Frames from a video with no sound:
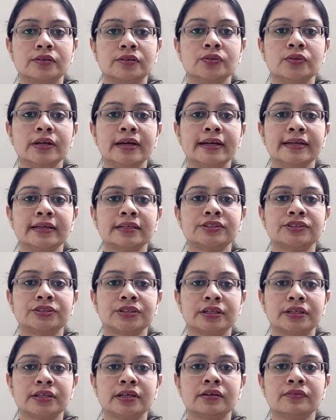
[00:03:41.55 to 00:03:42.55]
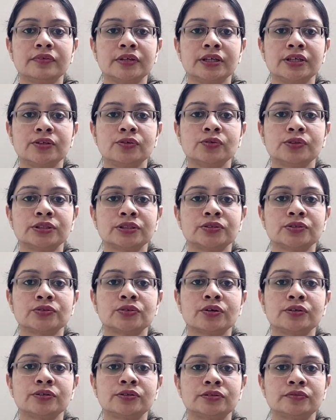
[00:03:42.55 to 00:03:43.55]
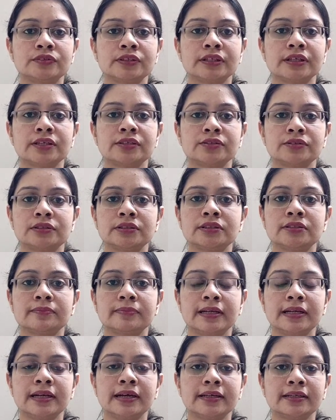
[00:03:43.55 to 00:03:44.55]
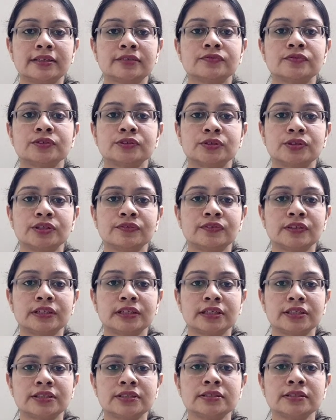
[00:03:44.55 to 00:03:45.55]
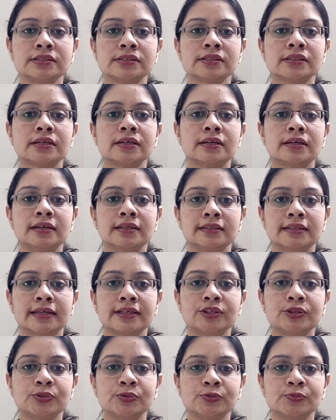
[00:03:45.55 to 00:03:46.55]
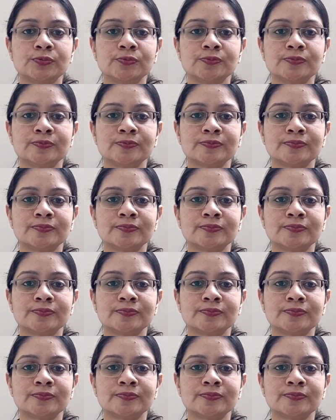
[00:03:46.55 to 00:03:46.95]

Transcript: Do like and share our videos and do not forget to hit the bell icon for notifications. Thank you.